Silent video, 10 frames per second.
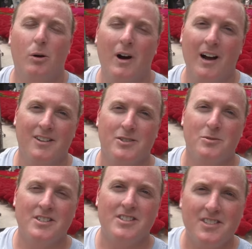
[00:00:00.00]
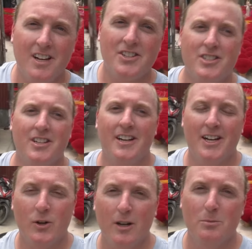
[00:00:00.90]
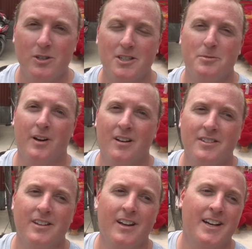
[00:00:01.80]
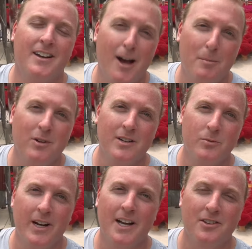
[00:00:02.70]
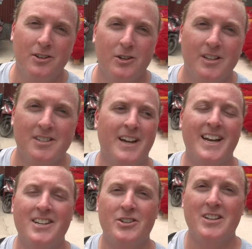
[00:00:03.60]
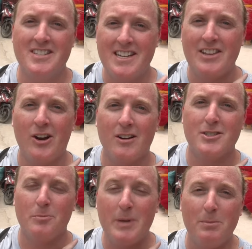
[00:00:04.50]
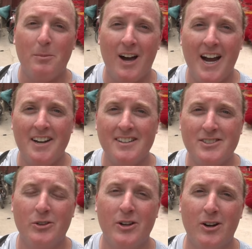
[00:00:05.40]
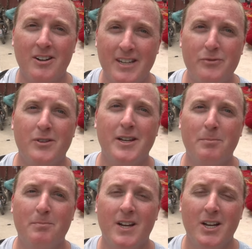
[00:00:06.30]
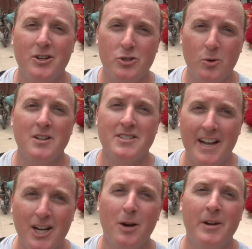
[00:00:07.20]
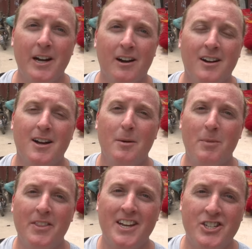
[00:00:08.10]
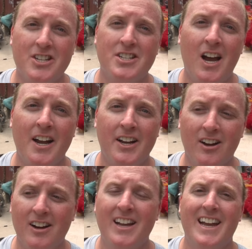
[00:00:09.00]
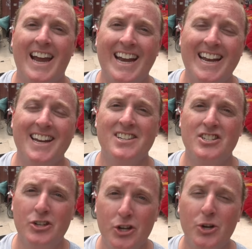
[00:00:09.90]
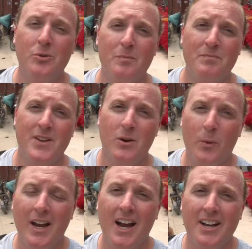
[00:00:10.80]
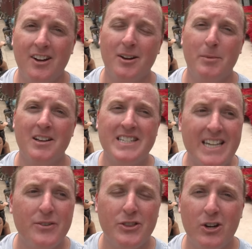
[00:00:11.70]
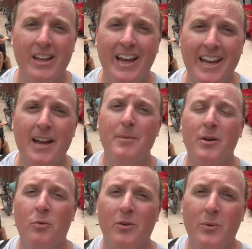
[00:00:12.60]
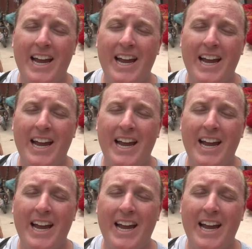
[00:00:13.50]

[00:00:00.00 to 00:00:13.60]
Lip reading: Wow, this was such an incredible experience, and I cannot believe we got to do this. And as you can see, there are some people behind us, so there are definitely tourists that come here, but they just got here and it is noon. We got here at about 7:30 a.m. and we